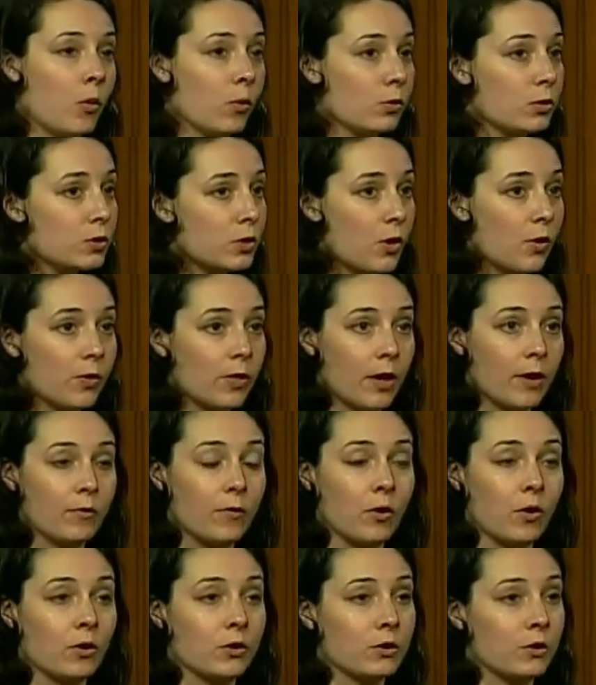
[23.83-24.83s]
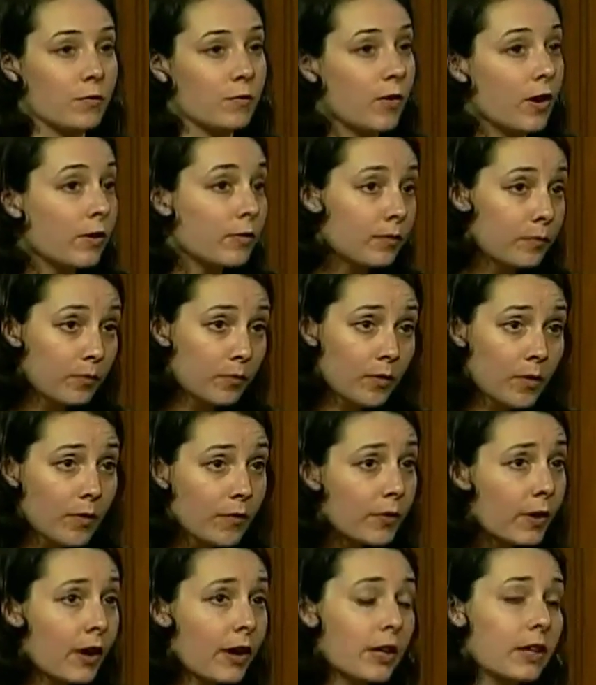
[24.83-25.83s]
Polls show that voters are
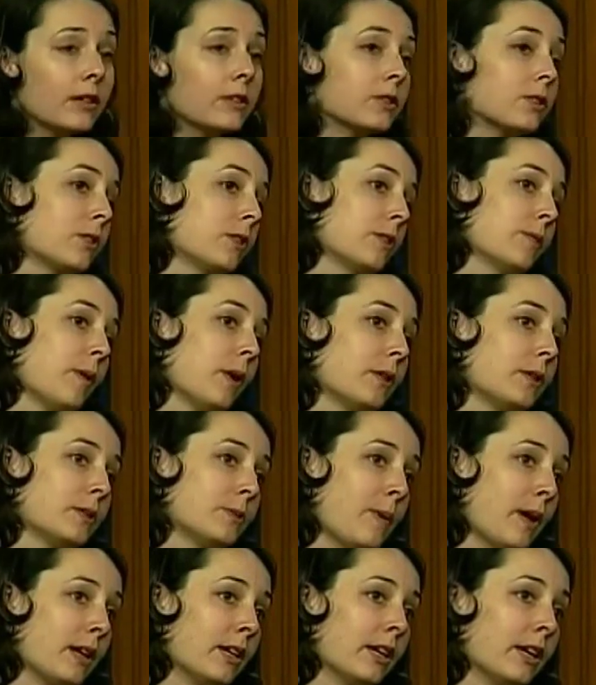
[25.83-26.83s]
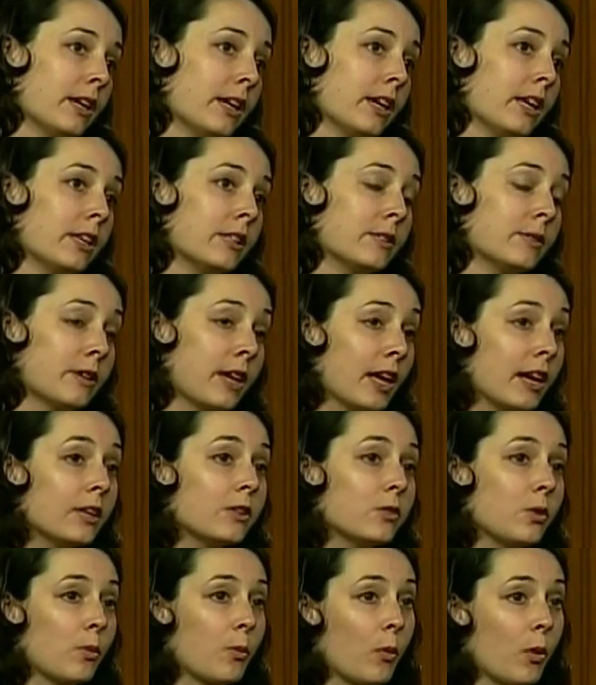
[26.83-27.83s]
very concerned about spending. And it's
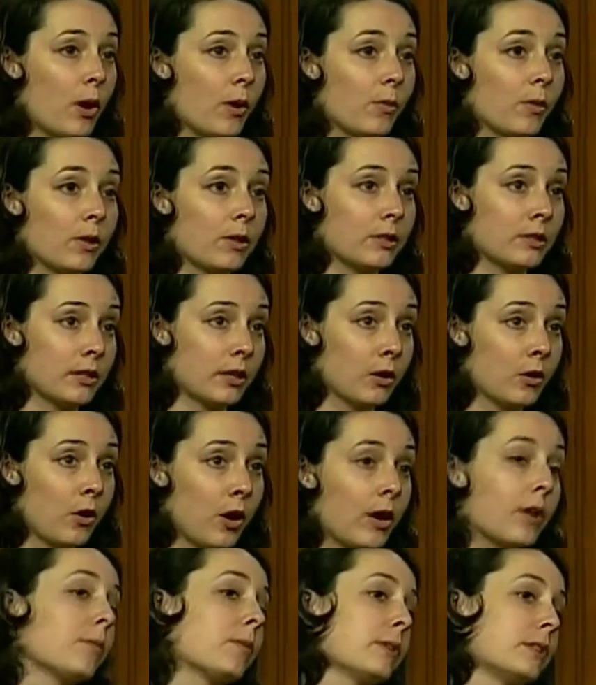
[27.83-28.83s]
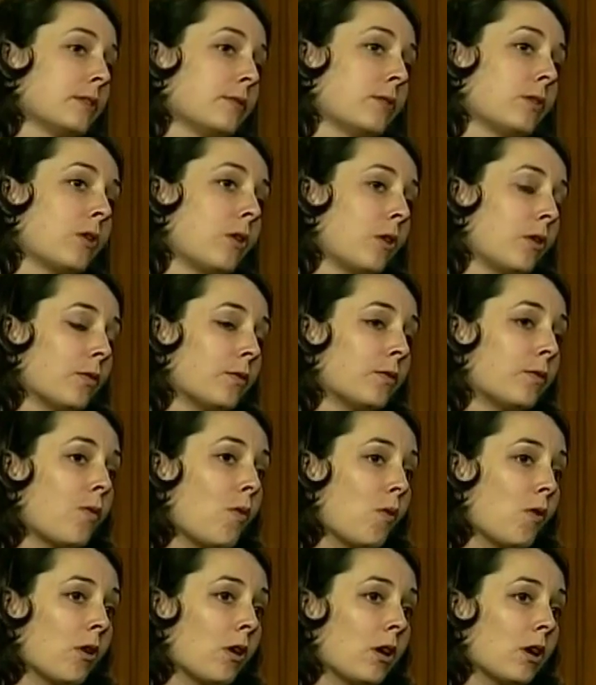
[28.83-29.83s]
getting to a point where it's incredibly difficult
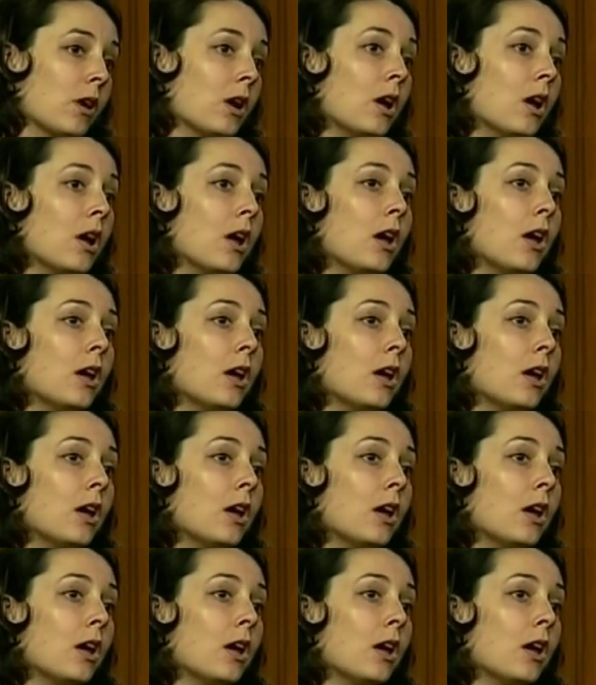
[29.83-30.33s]
for